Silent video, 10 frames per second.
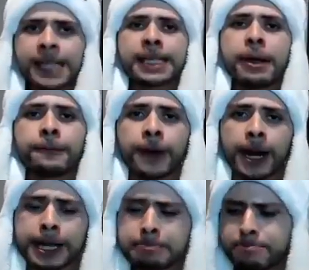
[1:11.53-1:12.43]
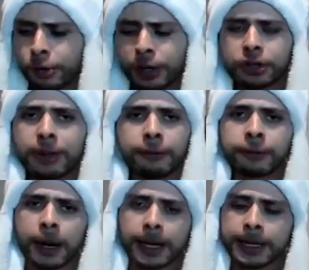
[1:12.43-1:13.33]
going to be on Friday. We're going to do them every
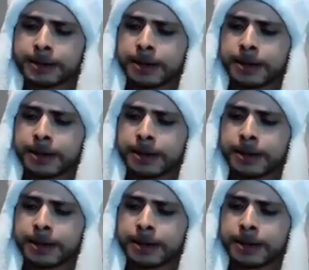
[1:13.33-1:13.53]
Friday.